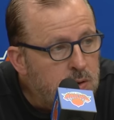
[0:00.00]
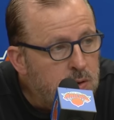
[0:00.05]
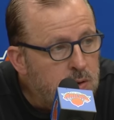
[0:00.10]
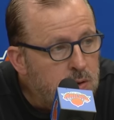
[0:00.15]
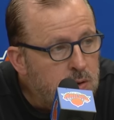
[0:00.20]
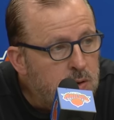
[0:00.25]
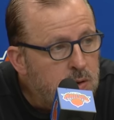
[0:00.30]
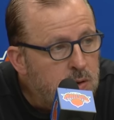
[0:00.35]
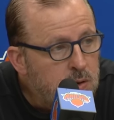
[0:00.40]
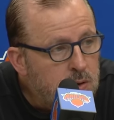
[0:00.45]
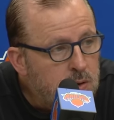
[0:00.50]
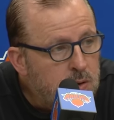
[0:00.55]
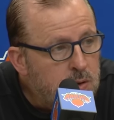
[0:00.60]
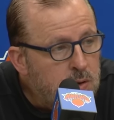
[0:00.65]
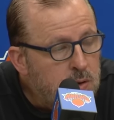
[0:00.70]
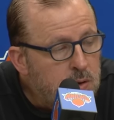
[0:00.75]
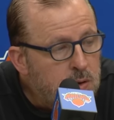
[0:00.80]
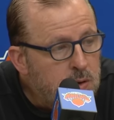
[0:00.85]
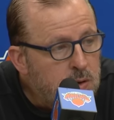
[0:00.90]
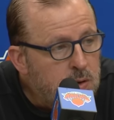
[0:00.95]
maybe it's
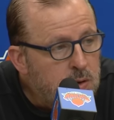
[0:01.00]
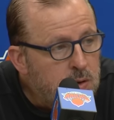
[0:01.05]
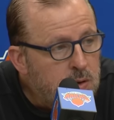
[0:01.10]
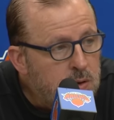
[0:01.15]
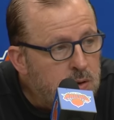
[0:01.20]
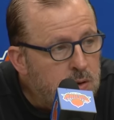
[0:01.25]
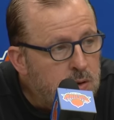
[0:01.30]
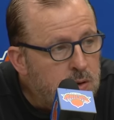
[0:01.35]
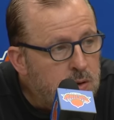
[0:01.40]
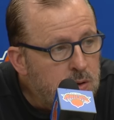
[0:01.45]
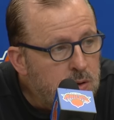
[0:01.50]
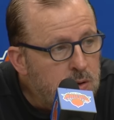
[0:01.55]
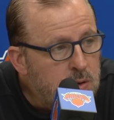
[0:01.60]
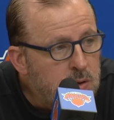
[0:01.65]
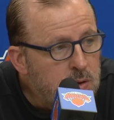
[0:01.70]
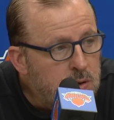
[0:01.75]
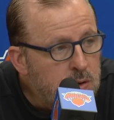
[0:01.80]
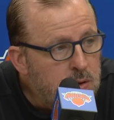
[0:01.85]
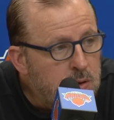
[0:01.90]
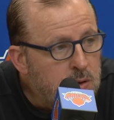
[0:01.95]
time to exhale, and
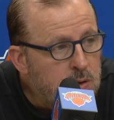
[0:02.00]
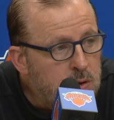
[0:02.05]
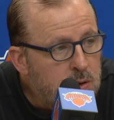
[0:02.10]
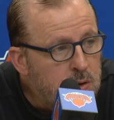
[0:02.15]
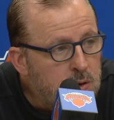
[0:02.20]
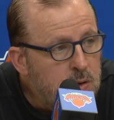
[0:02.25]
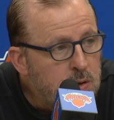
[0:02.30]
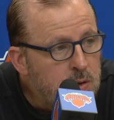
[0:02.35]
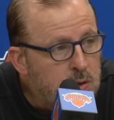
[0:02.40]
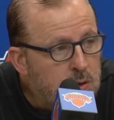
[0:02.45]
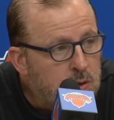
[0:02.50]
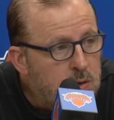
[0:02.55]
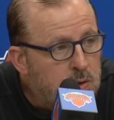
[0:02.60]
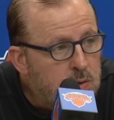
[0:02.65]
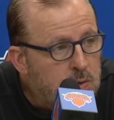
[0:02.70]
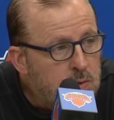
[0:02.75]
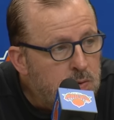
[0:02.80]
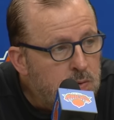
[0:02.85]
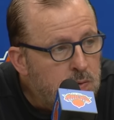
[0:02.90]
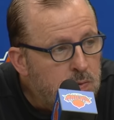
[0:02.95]
to have your team just
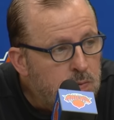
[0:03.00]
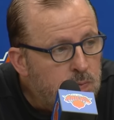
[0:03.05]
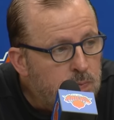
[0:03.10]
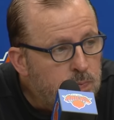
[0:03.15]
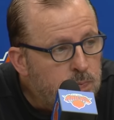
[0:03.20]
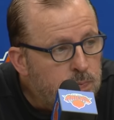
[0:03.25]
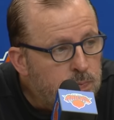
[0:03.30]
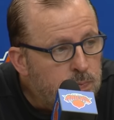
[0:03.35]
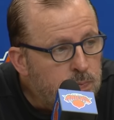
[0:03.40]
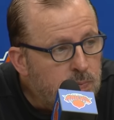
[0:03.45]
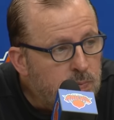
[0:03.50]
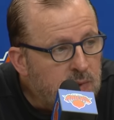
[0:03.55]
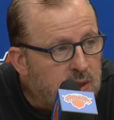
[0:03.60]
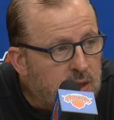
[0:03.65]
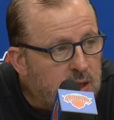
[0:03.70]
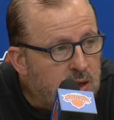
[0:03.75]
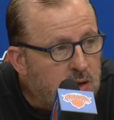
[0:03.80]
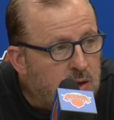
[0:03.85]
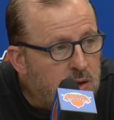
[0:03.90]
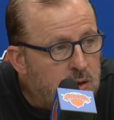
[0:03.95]
come and push when they
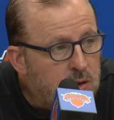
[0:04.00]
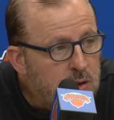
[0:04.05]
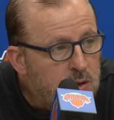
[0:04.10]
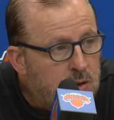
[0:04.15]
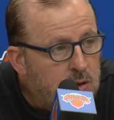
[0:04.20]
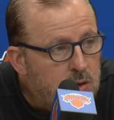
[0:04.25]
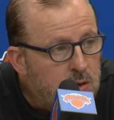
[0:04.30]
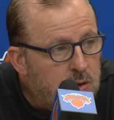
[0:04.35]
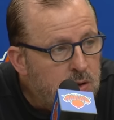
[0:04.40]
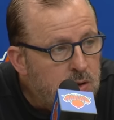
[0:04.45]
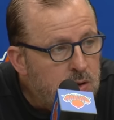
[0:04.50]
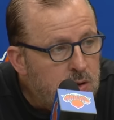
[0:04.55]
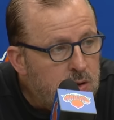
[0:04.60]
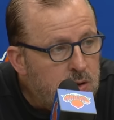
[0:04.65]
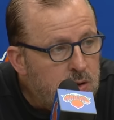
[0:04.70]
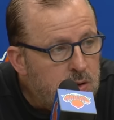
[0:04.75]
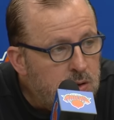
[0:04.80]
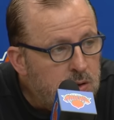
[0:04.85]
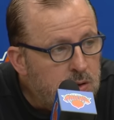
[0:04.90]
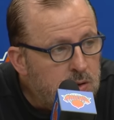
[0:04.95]
needed to and do that. What
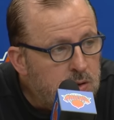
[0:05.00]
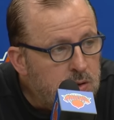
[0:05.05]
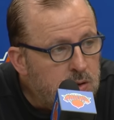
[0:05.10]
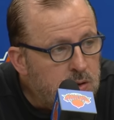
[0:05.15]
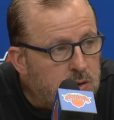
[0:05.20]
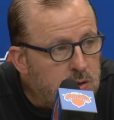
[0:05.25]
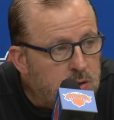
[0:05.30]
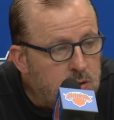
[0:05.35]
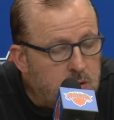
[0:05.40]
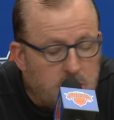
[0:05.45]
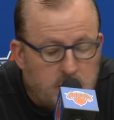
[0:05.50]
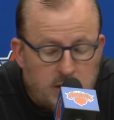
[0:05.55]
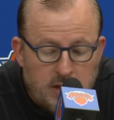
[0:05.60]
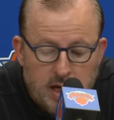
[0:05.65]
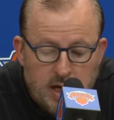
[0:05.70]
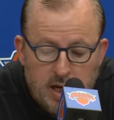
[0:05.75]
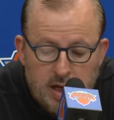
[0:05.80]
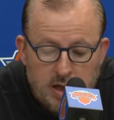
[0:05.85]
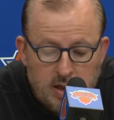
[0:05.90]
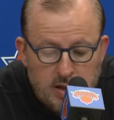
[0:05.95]
does that tell you about that?
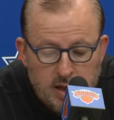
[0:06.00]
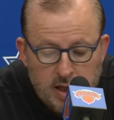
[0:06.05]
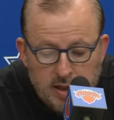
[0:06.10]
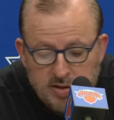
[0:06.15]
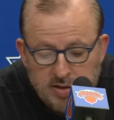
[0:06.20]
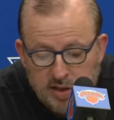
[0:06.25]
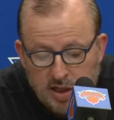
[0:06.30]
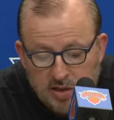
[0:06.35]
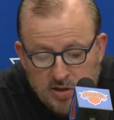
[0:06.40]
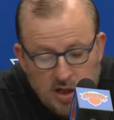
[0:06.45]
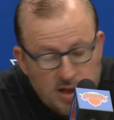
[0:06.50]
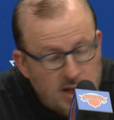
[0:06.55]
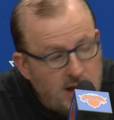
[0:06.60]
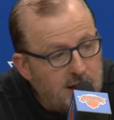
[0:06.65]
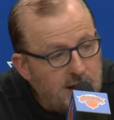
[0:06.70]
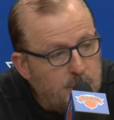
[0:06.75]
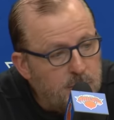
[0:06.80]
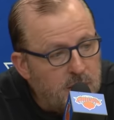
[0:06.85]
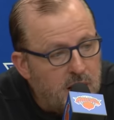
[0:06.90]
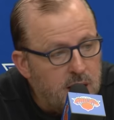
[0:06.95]
Yeah, it says a lot
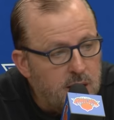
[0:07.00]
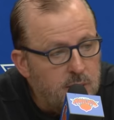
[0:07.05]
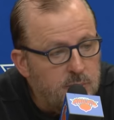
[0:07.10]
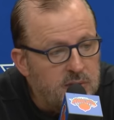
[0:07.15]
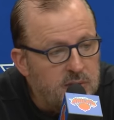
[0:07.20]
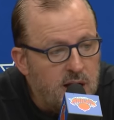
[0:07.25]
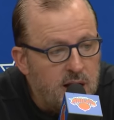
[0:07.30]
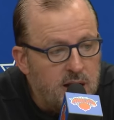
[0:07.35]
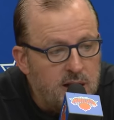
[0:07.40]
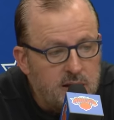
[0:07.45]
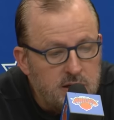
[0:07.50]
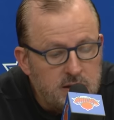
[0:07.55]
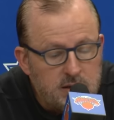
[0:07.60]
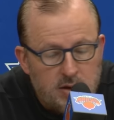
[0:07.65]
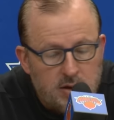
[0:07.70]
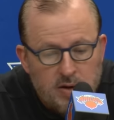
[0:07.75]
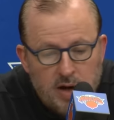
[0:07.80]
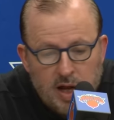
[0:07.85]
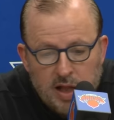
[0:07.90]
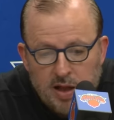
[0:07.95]
about them, and
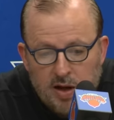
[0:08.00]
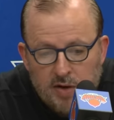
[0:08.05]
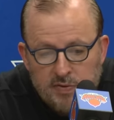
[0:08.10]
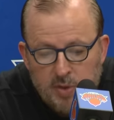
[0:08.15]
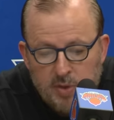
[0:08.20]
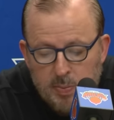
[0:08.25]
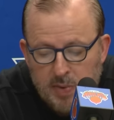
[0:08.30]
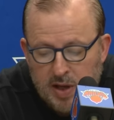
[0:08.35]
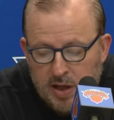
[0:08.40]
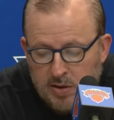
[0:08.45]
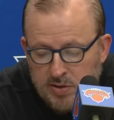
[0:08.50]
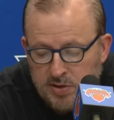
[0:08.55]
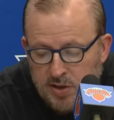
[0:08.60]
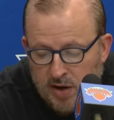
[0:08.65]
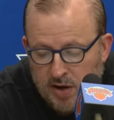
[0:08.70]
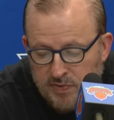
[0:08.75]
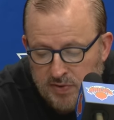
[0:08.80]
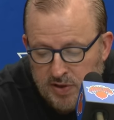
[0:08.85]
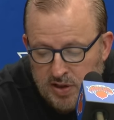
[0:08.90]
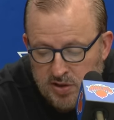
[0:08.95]
I love the mental
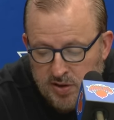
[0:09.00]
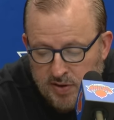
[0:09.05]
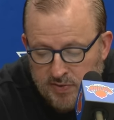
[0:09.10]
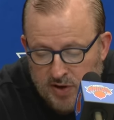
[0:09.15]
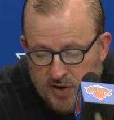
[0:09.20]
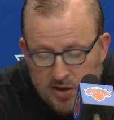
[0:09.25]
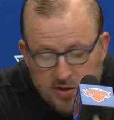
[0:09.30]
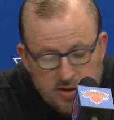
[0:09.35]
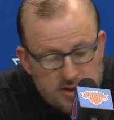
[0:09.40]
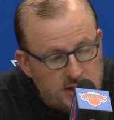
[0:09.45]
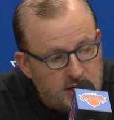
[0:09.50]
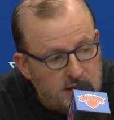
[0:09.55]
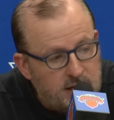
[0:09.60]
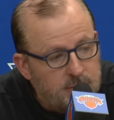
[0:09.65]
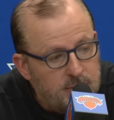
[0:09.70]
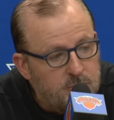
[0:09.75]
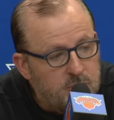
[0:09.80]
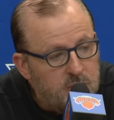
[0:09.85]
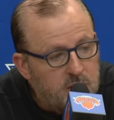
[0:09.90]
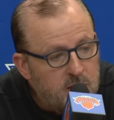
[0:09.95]
toughness of our team,